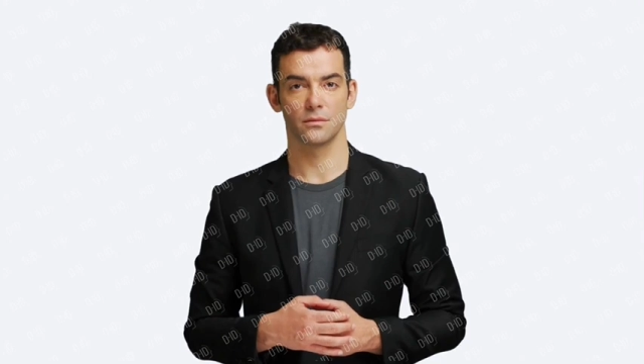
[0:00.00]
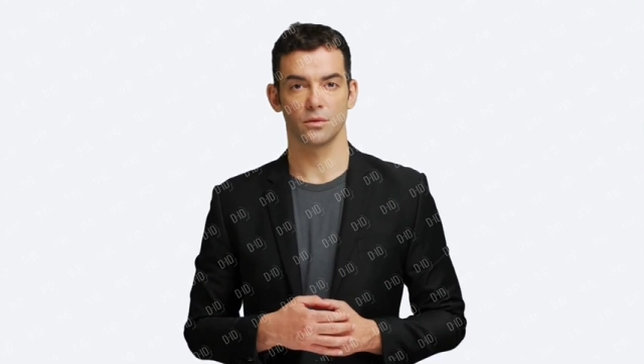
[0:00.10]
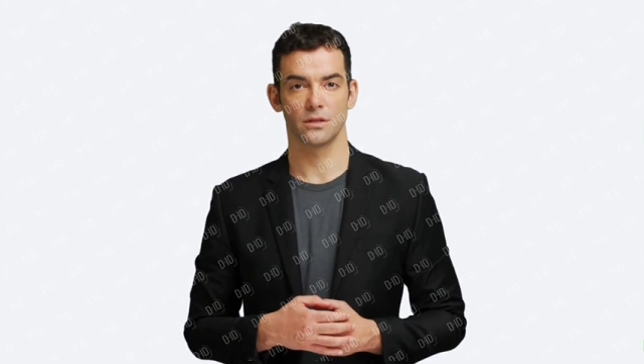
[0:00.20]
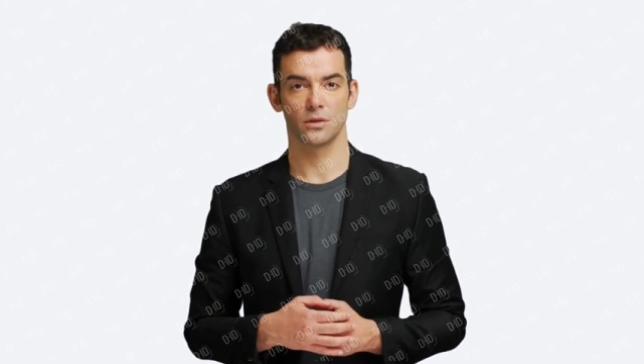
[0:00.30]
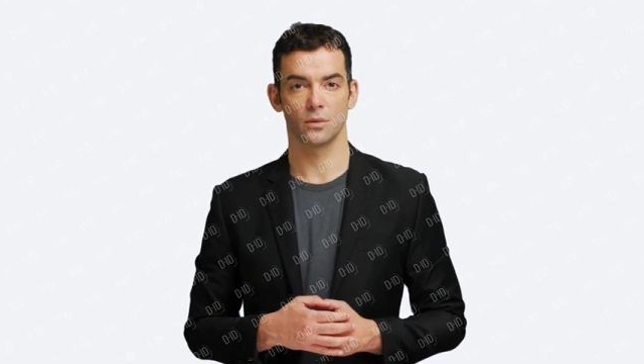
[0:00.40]

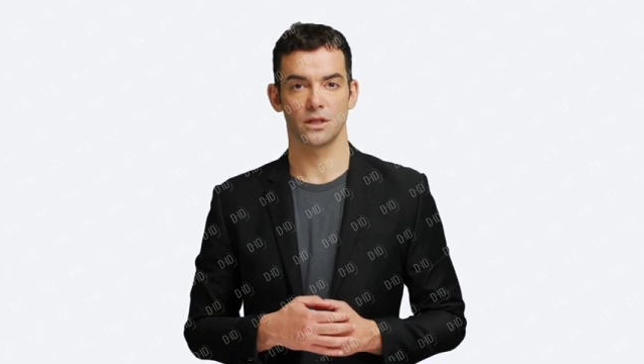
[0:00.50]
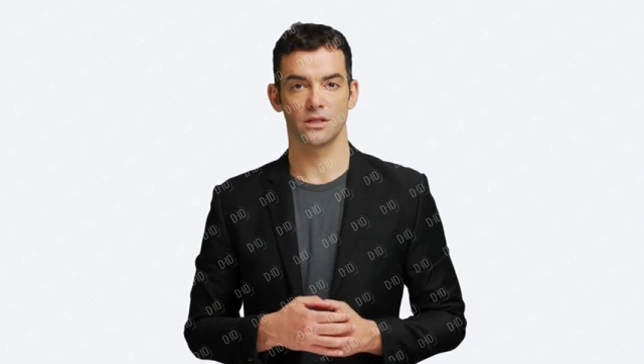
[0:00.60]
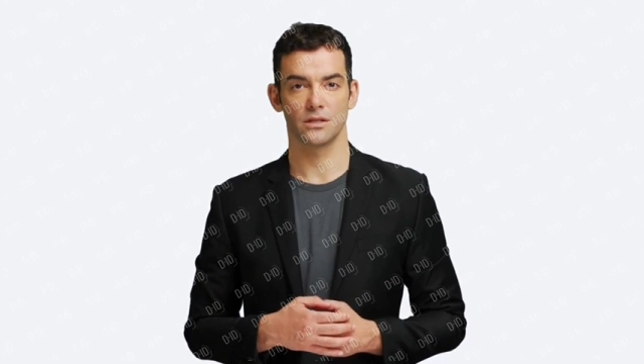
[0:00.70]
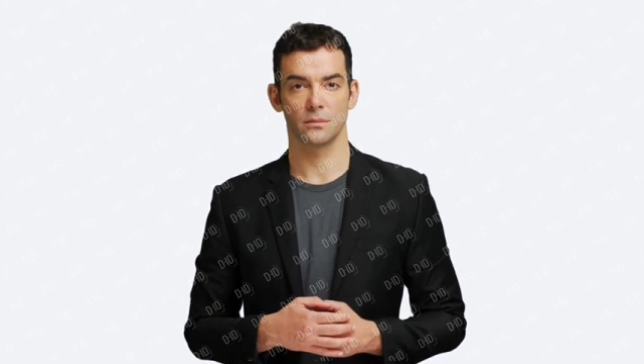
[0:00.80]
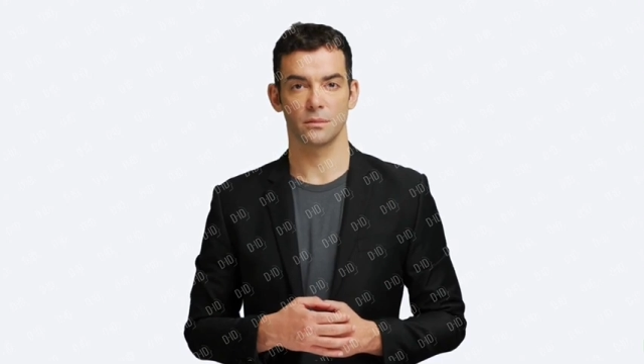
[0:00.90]
For this
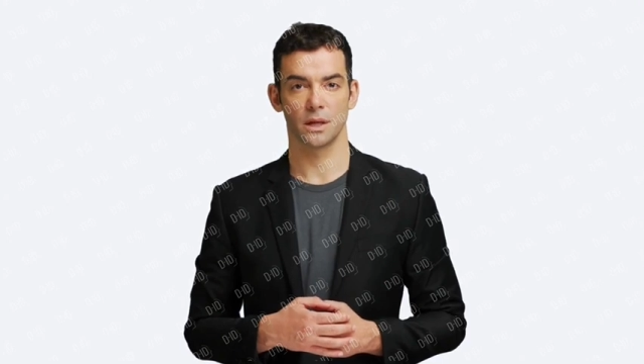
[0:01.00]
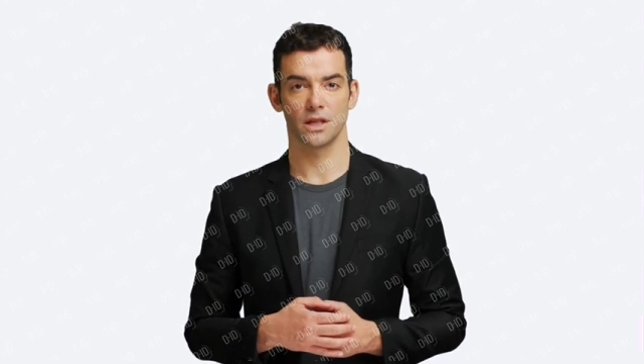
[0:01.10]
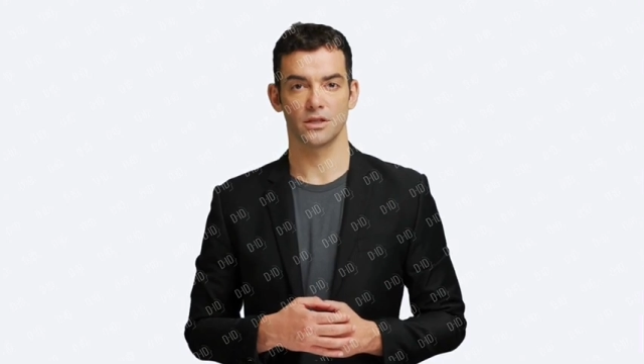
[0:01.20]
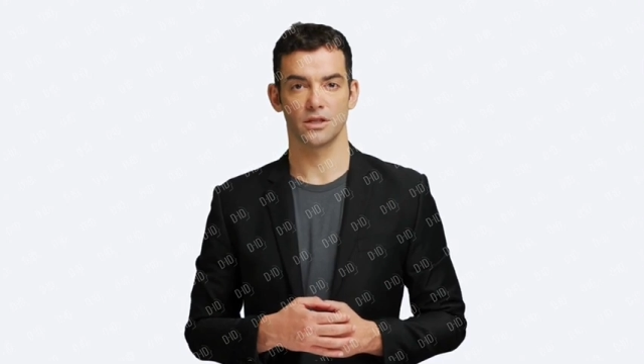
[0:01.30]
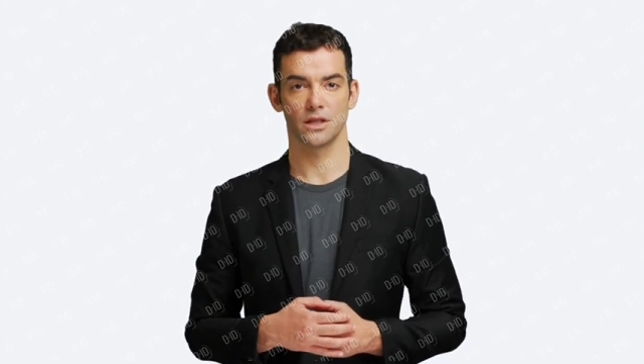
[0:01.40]
reason,
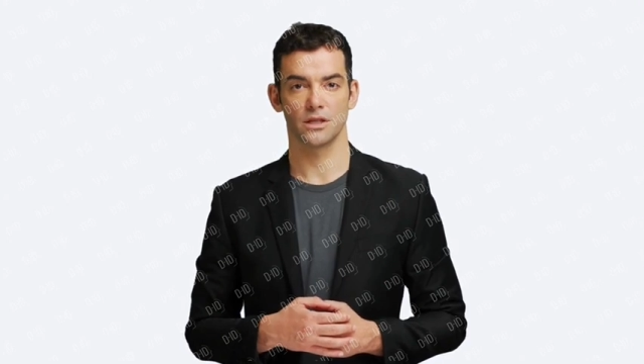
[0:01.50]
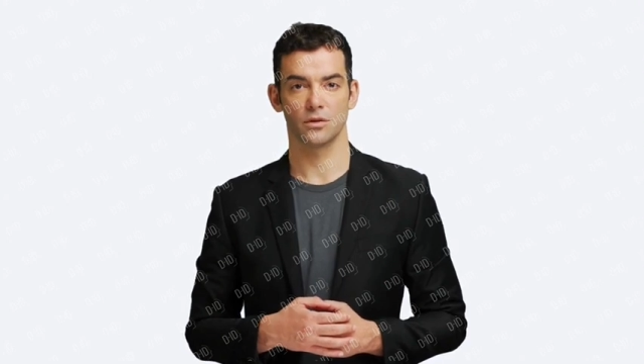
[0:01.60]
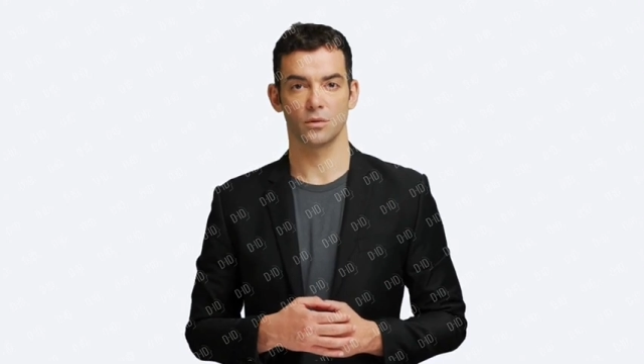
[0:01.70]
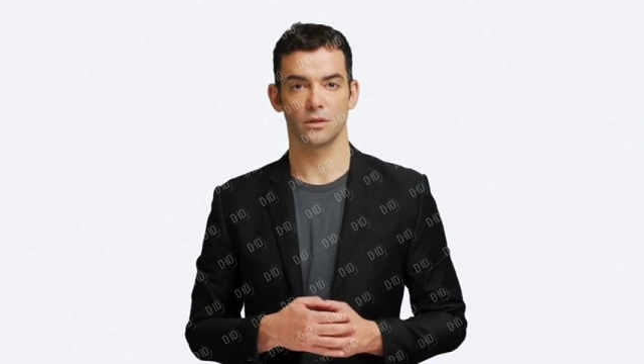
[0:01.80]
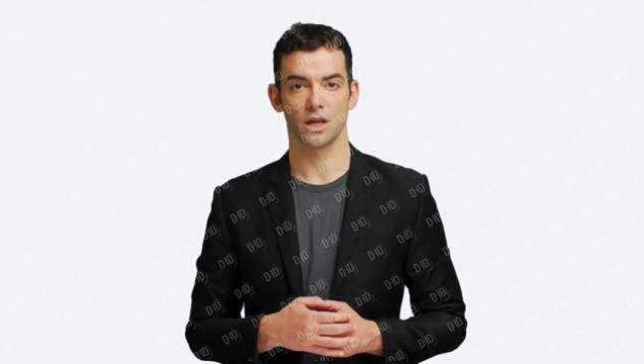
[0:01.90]
players should
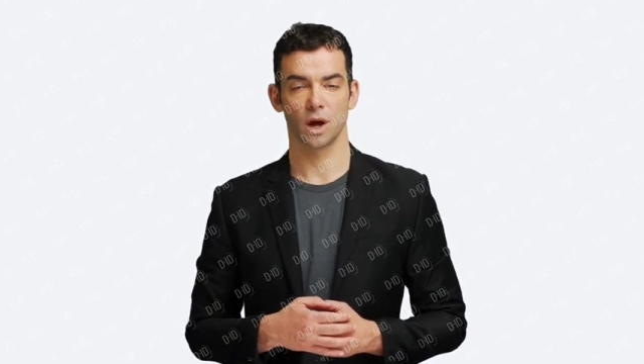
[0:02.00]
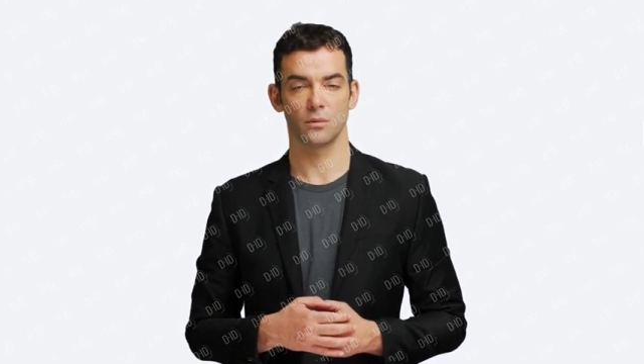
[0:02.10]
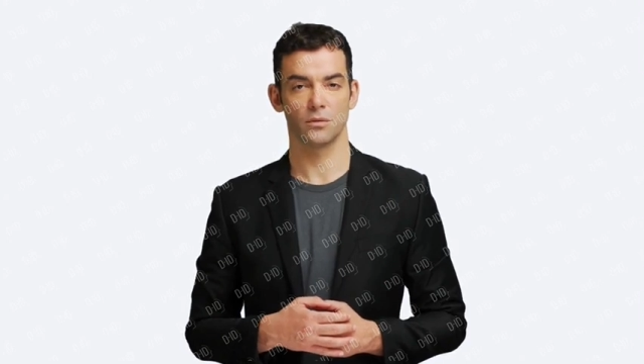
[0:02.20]
either only go